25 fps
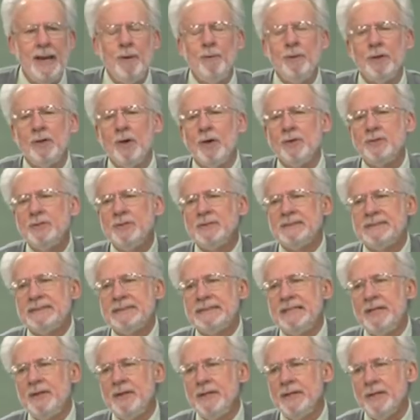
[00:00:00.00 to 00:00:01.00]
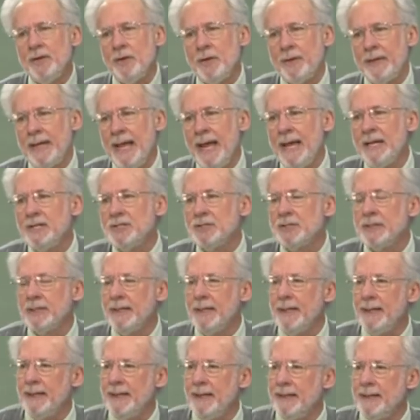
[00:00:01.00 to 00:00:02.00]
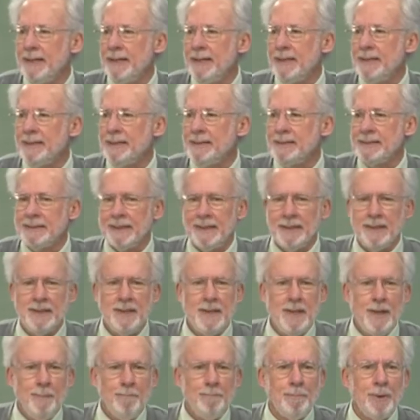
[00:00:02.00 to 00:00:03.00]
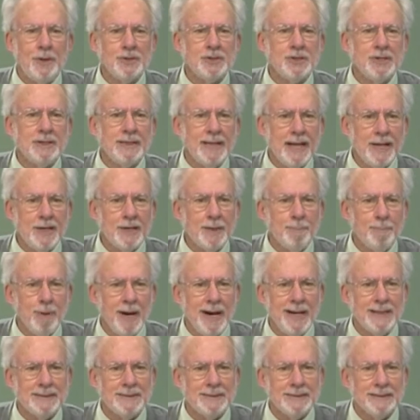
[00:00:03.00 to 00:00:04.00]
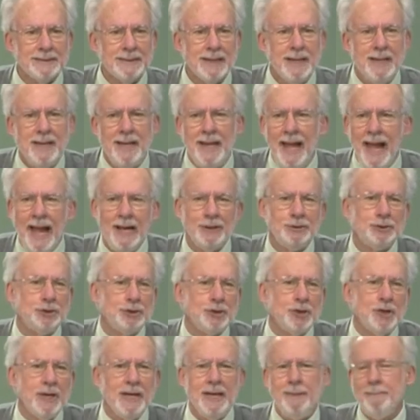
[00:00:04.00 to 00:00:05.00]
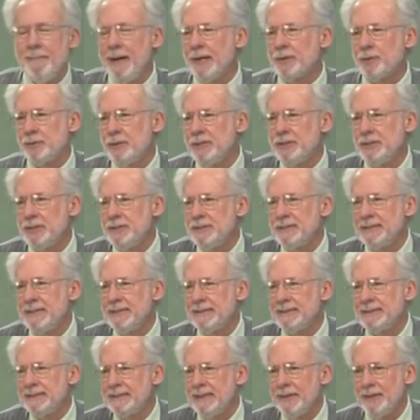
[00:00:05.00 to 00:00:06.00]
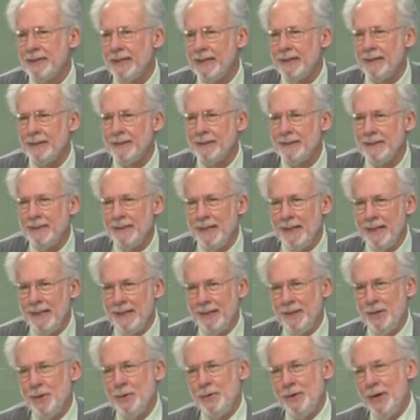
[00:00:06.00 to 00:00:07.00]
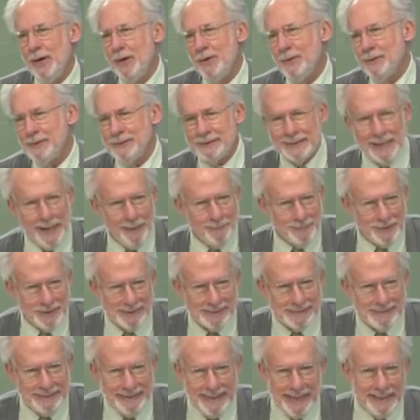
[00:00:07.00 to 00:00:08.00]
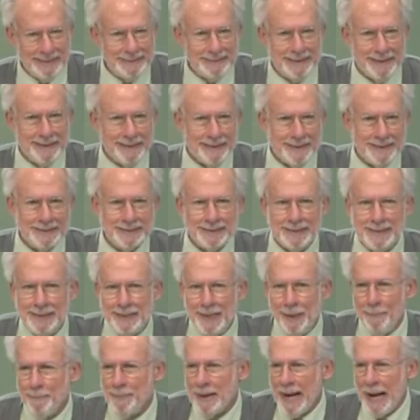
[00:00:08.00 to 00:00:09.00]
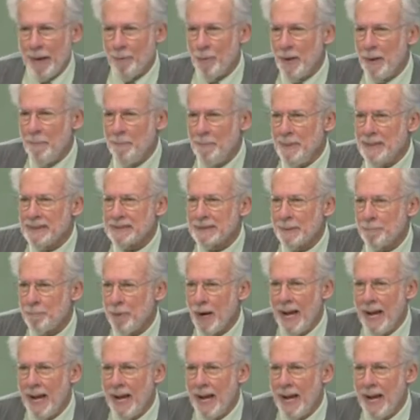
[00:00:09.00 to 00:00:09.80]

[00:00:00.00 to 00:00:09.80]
and he would go to Syria occasionally in his uh, merchant enterprises, and surely met Christians in Syria. Who knows? I'm just guessing this, but I wouldn't be